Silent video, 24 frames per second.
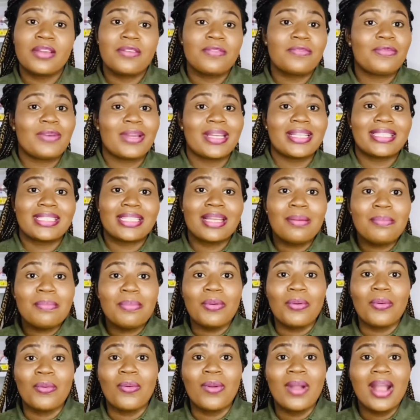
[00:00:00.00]
For
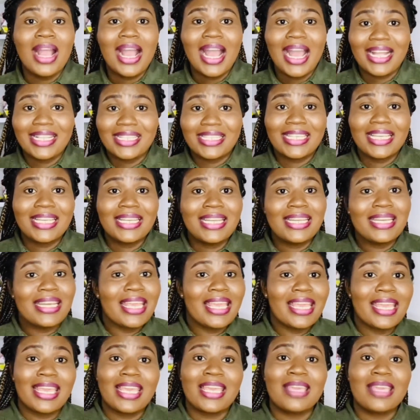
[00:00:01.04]
example, attending A